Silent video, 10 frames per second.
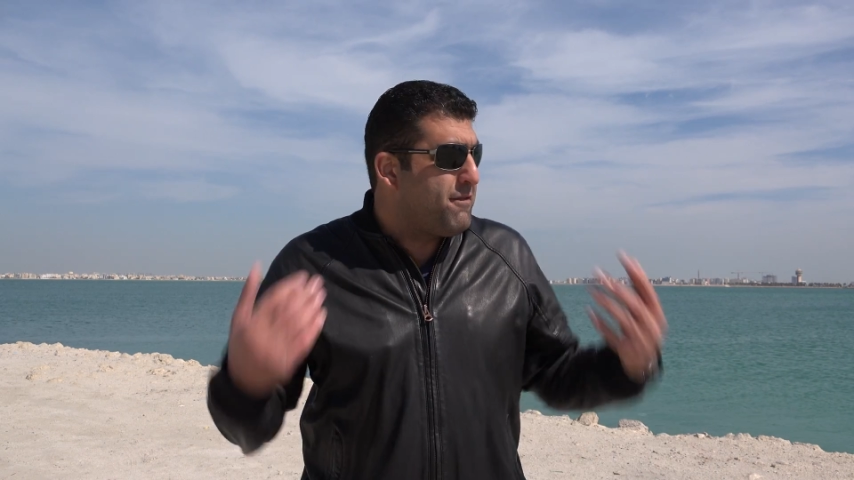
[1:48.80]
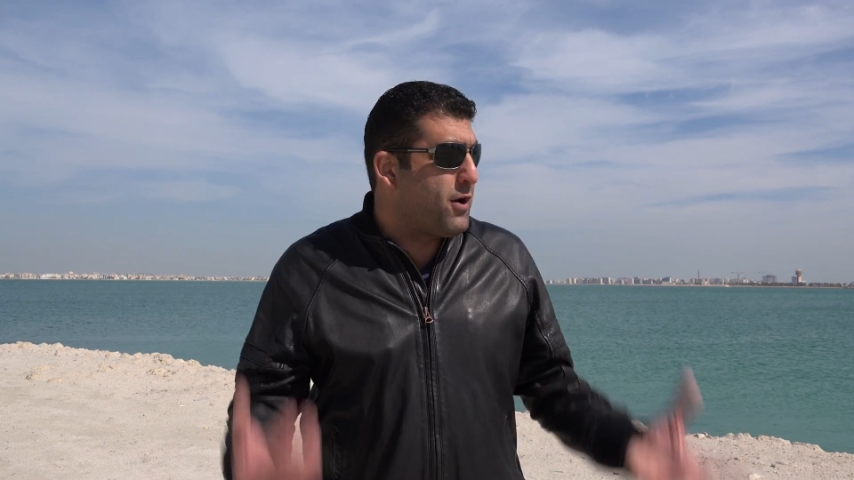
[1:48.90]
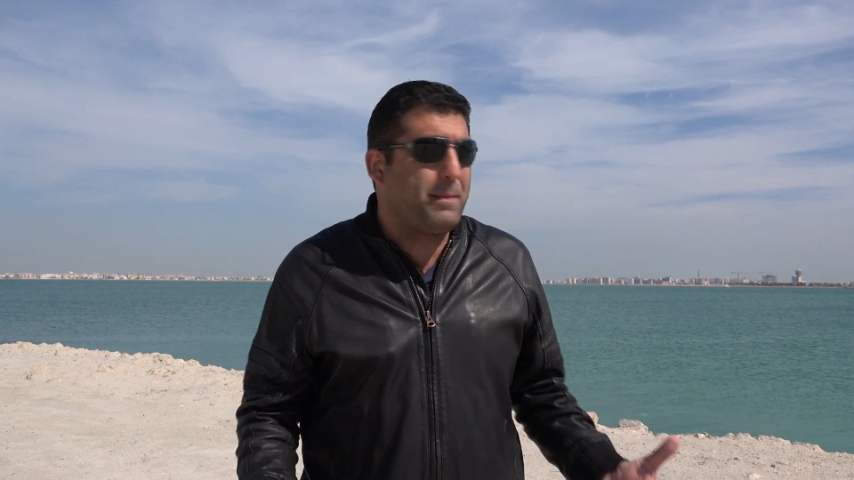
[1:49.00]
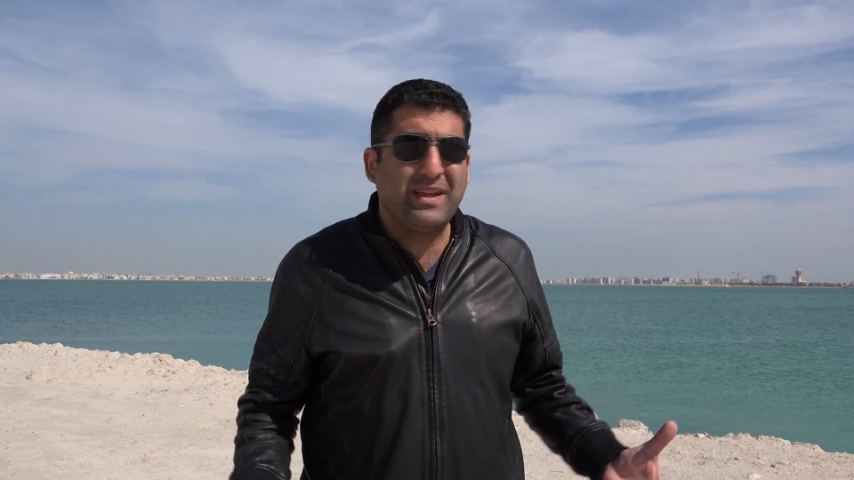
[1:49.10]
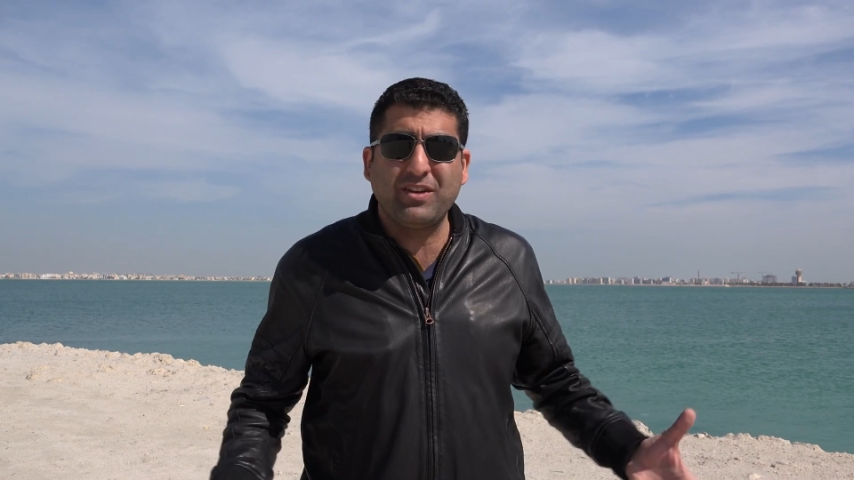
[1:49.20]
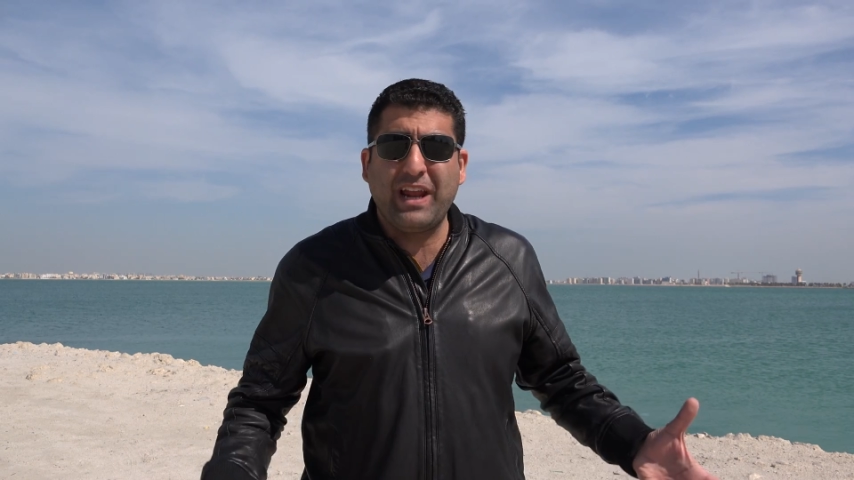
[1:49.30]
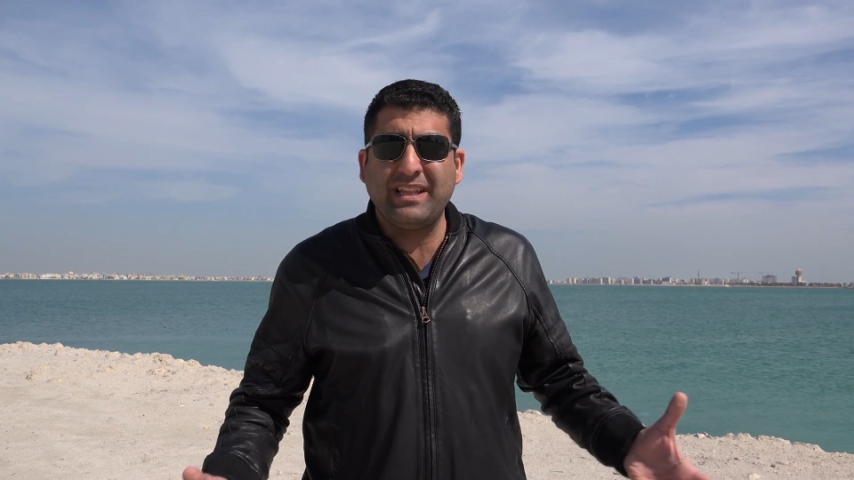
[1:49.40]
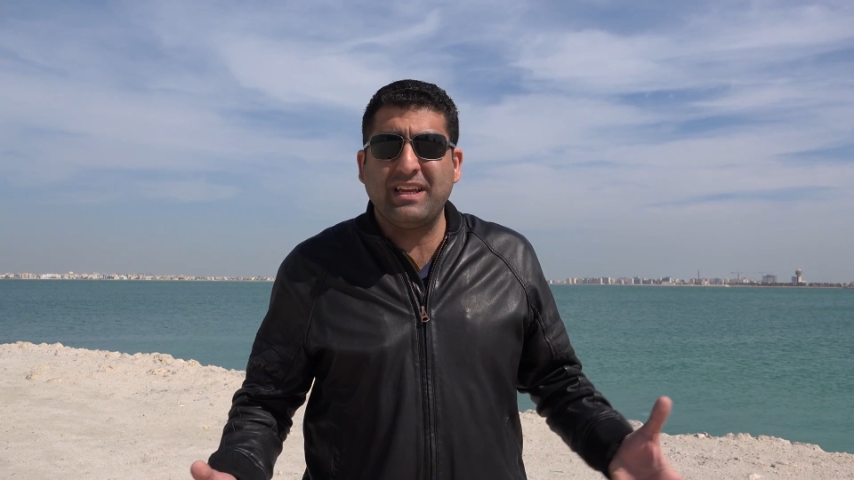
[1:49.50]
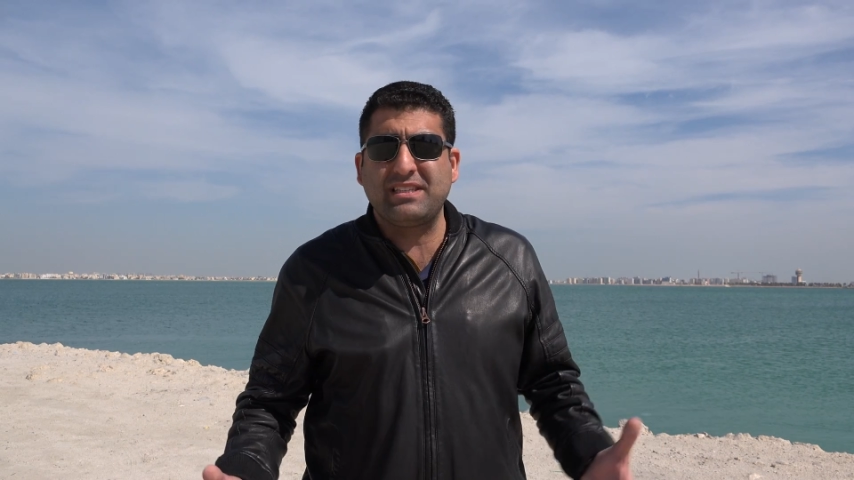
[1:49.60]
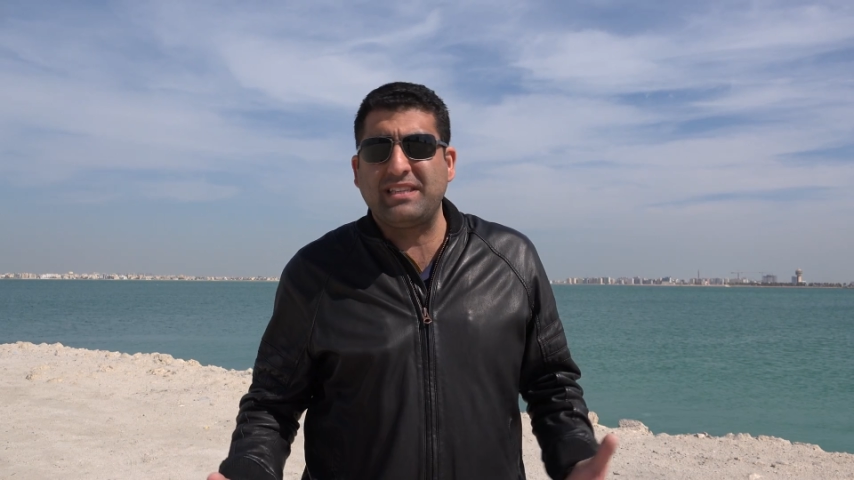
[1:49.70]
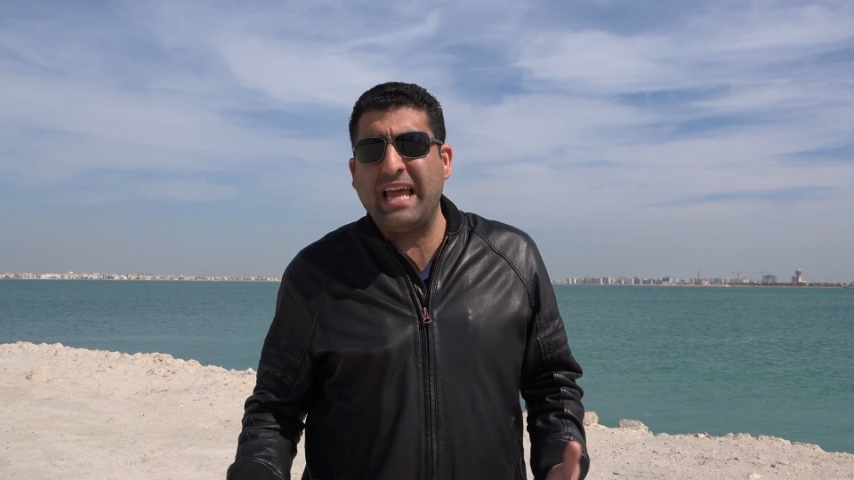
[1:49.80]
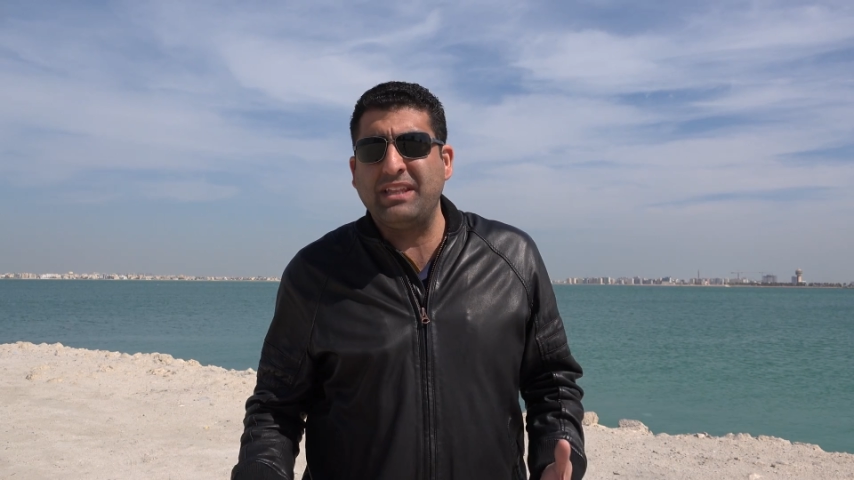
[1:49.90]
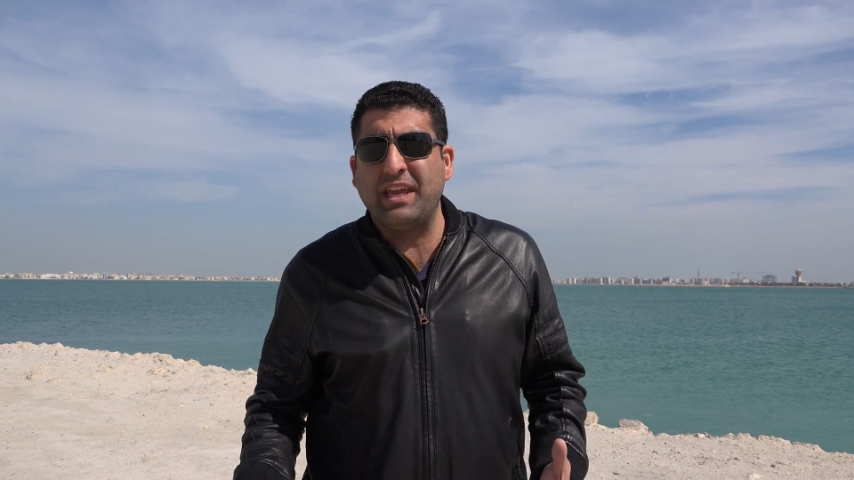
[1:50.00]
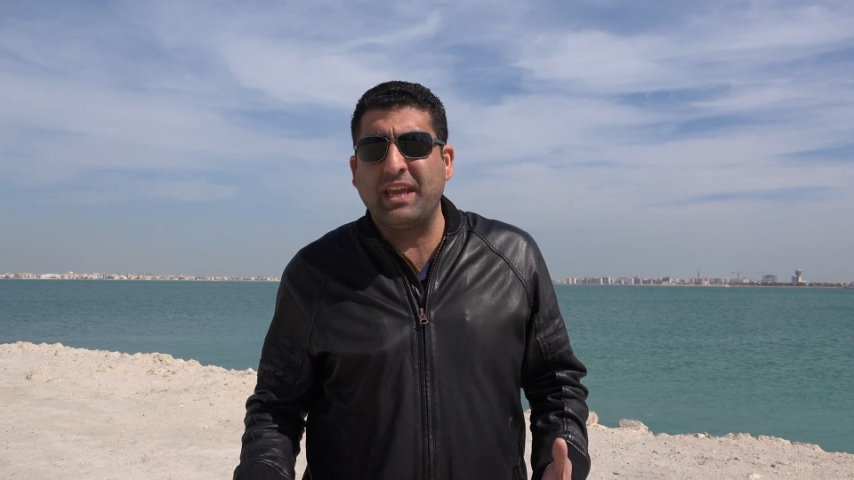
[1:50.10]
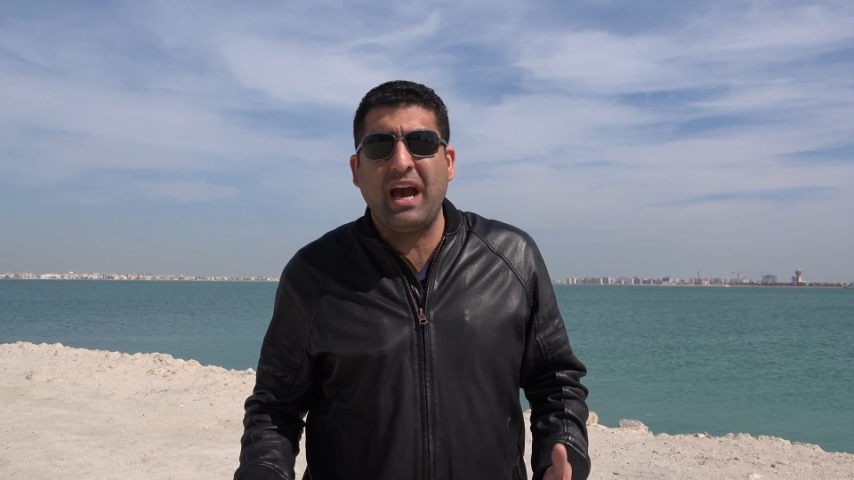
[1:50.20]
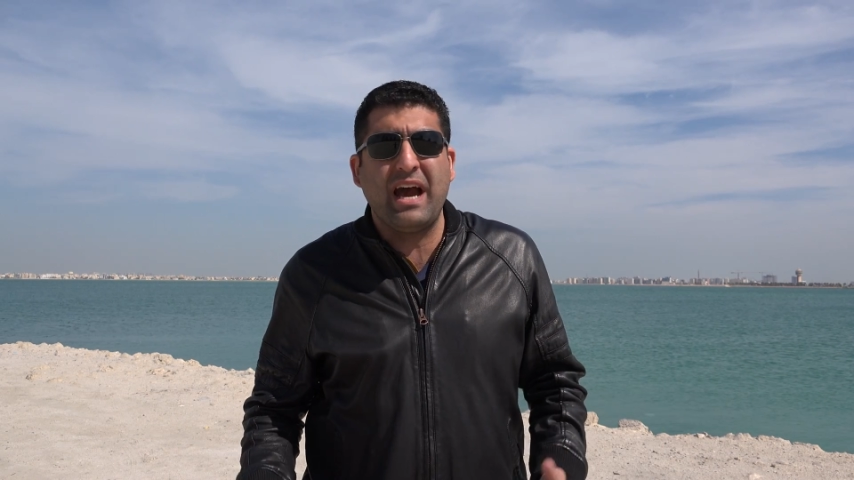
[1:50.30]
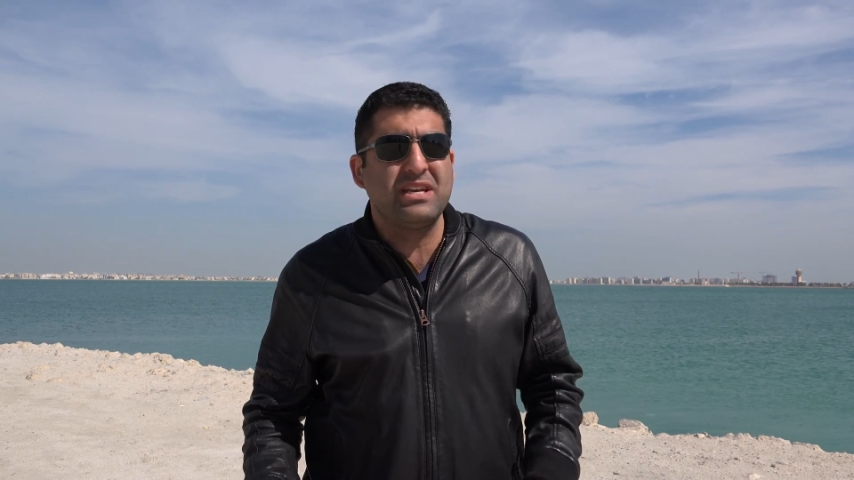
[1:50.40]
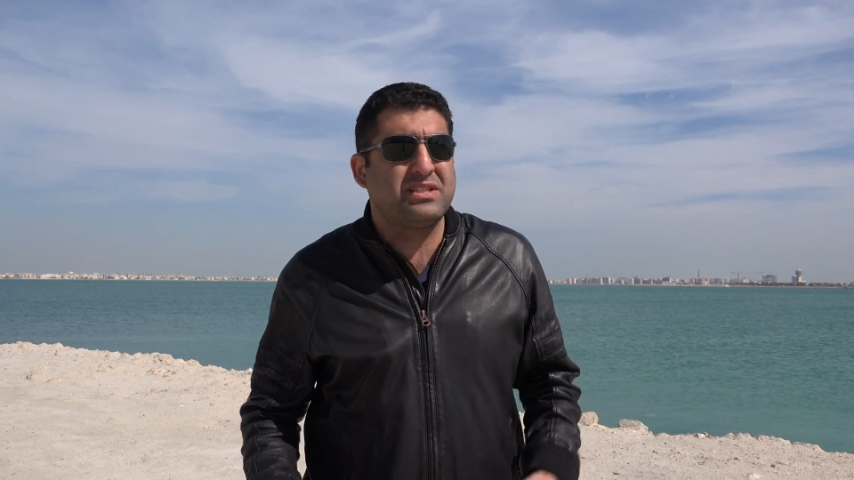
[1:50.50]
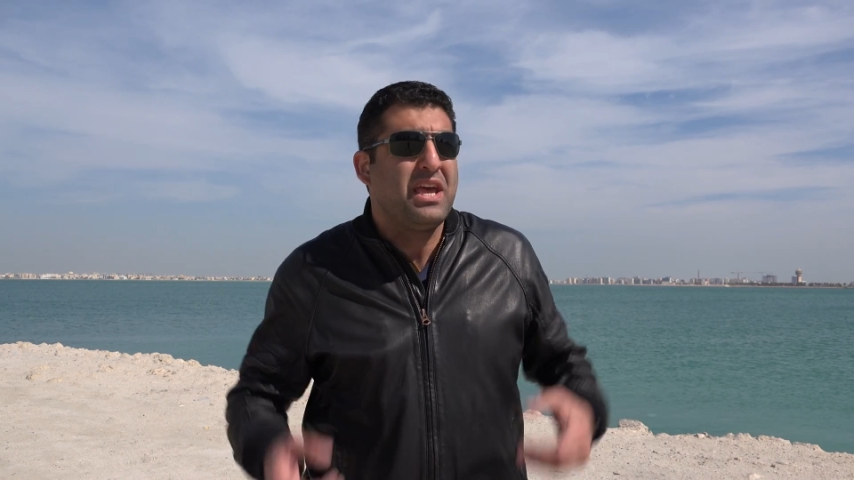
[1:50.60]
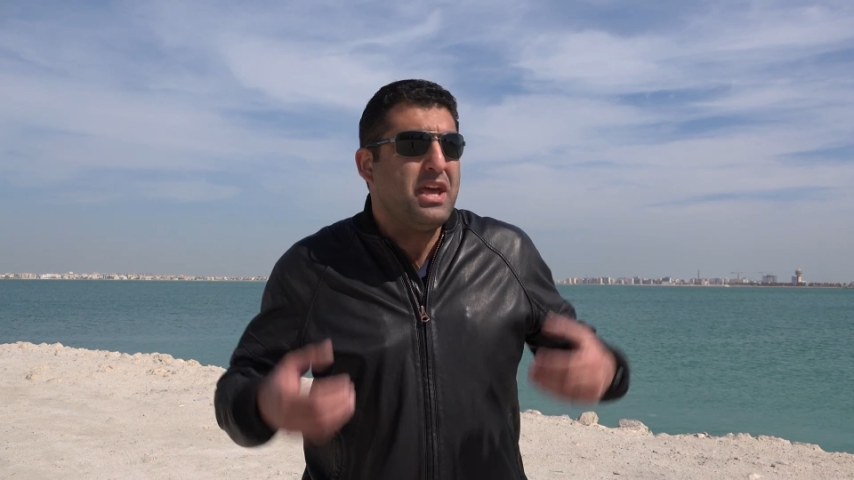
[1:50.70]
For better understanding,
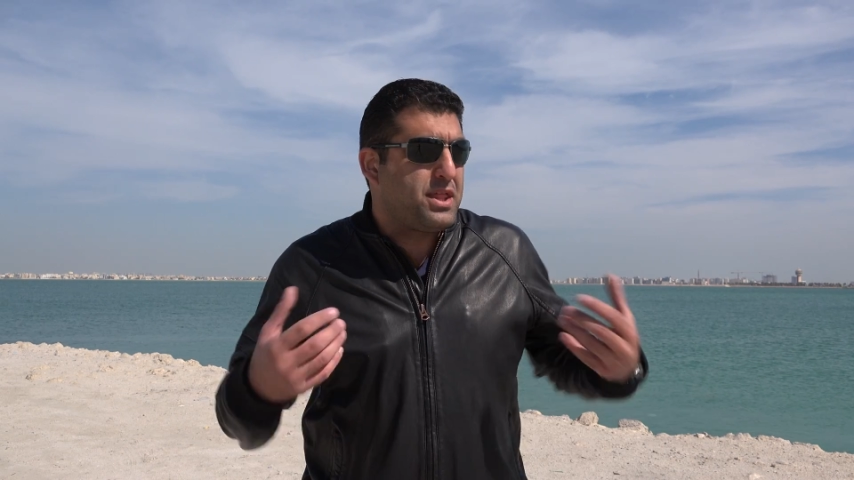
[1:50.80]
guys,